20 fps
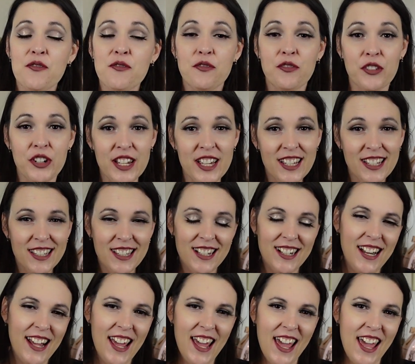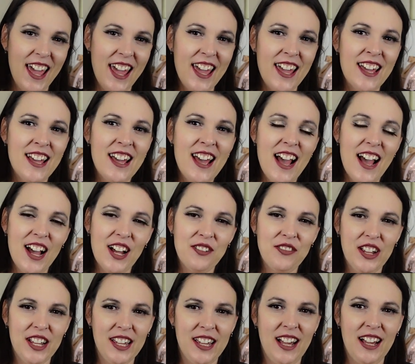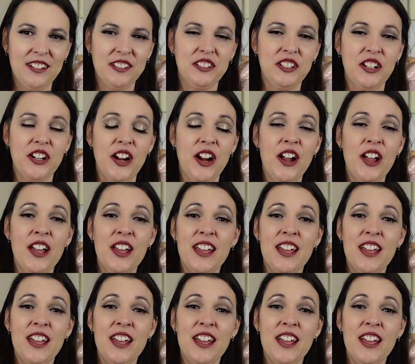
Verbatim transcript: Freeze the Day Advent Calendar